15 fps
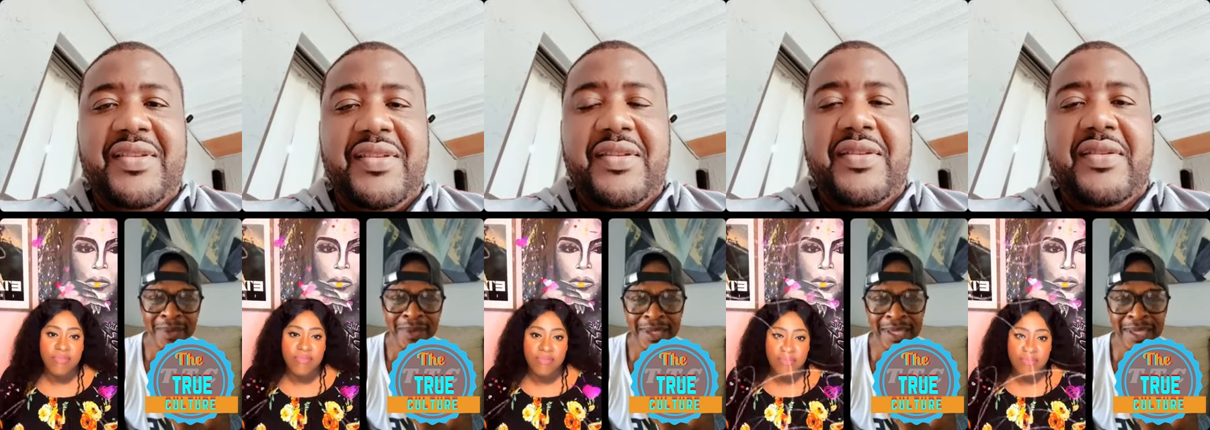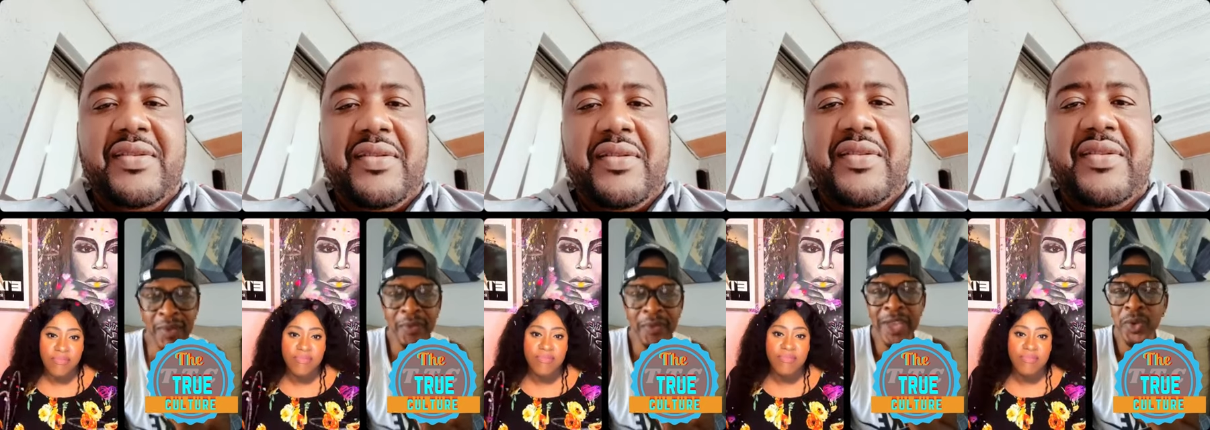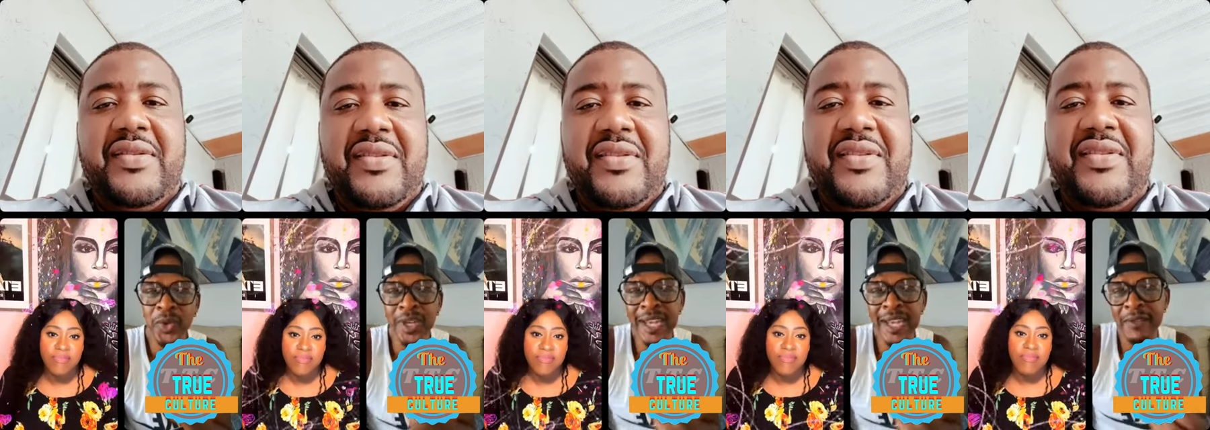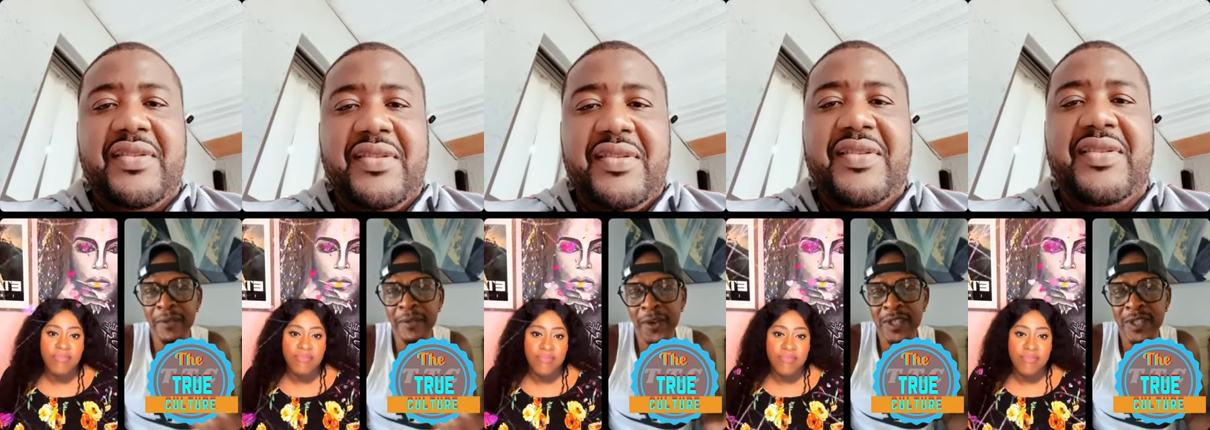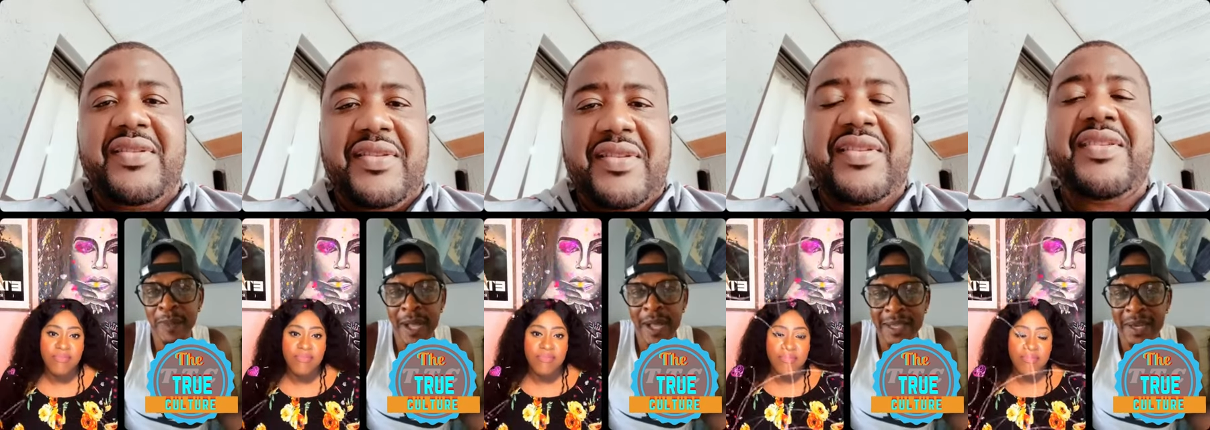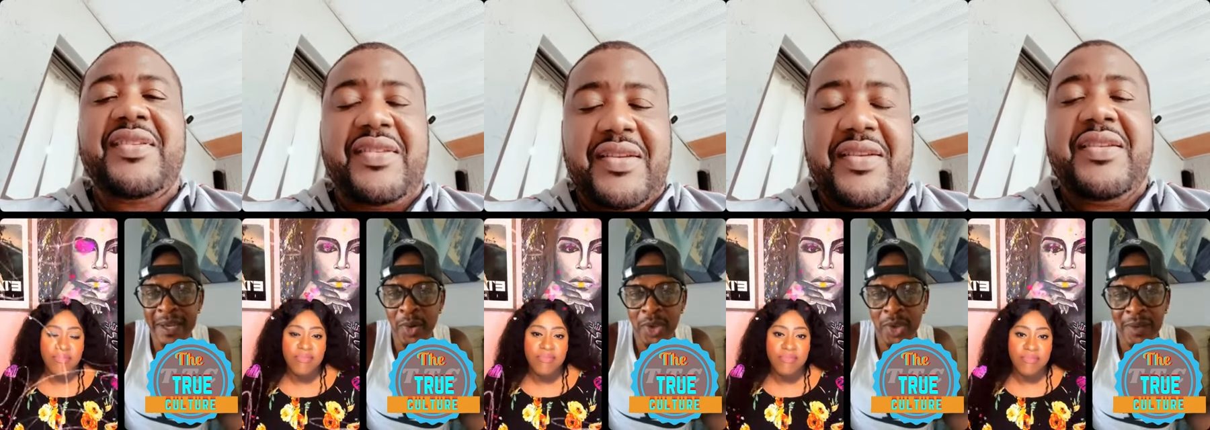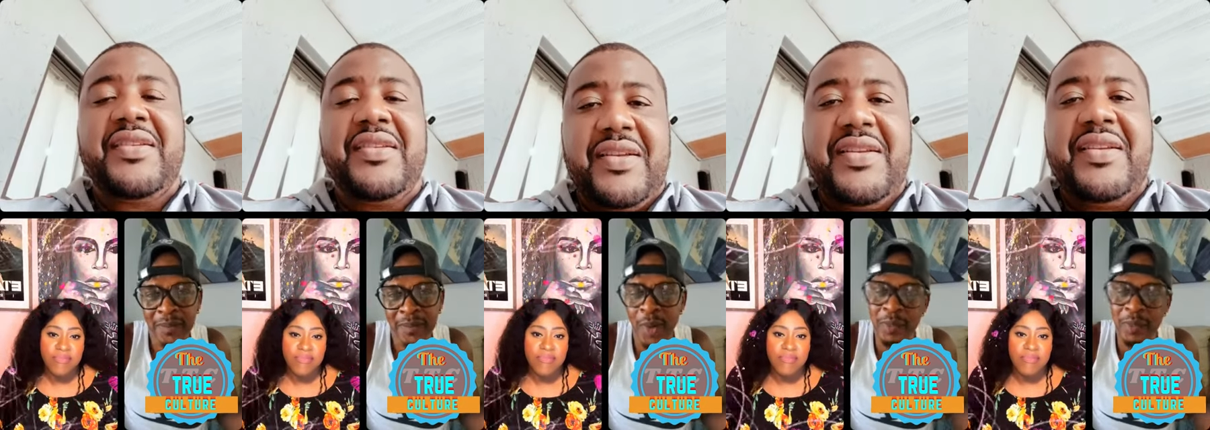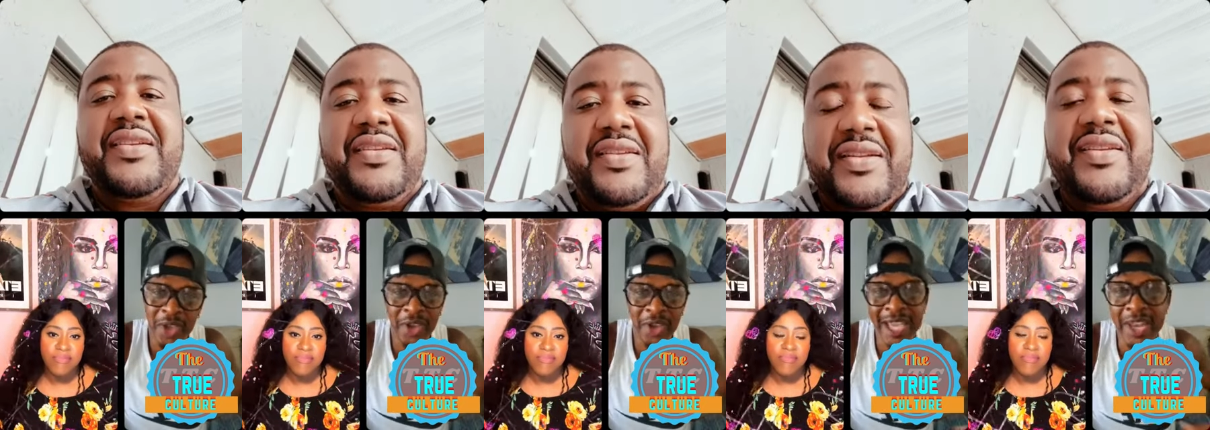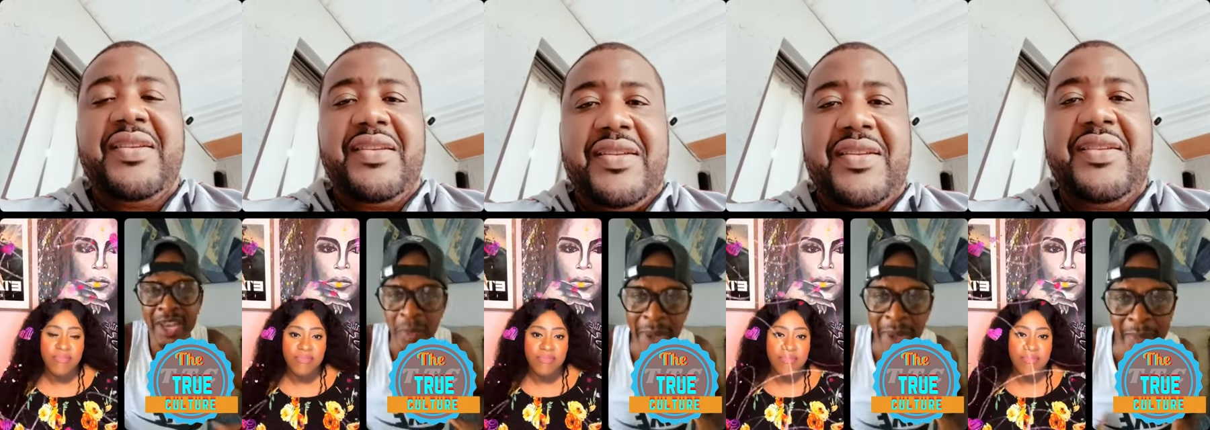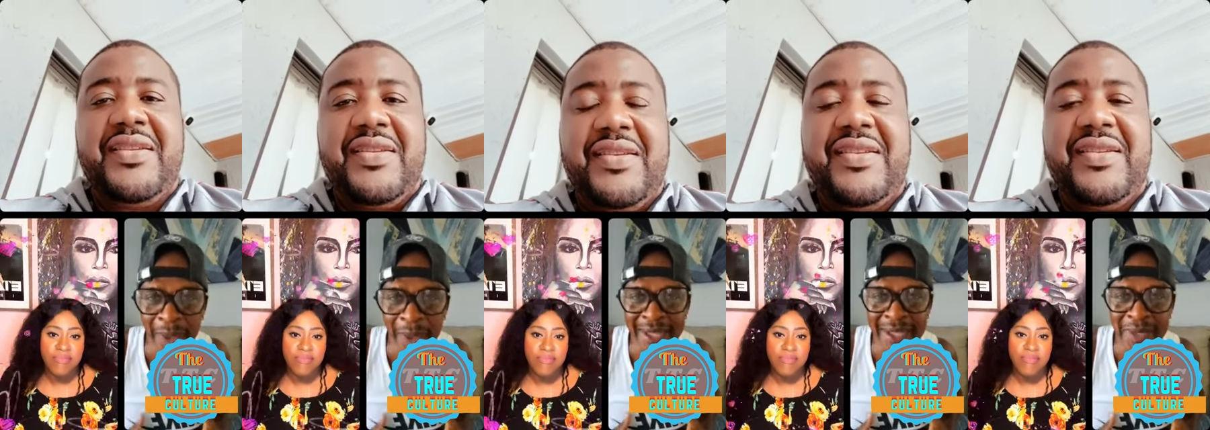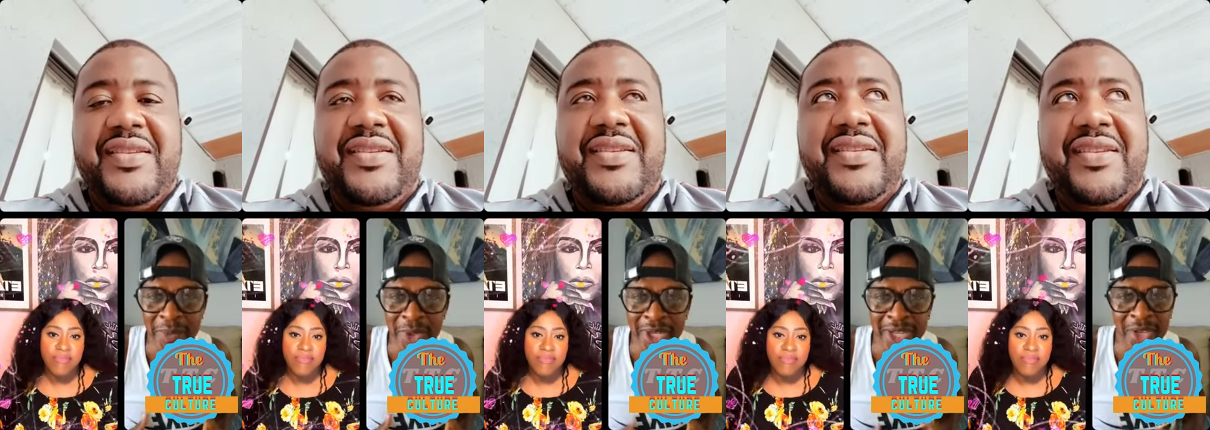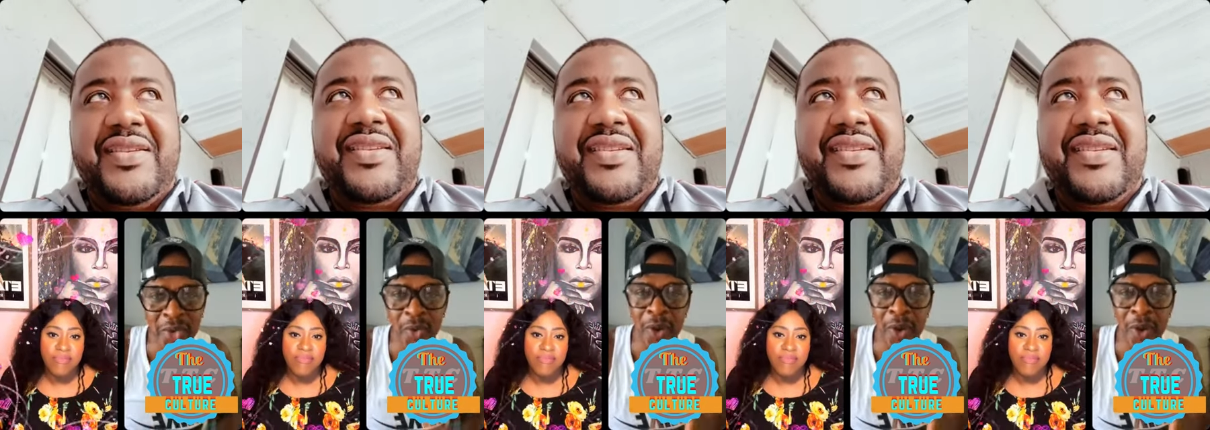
Speaker 1: Even if you did not have the first part of the money, but me got gather up my part of the money, the two of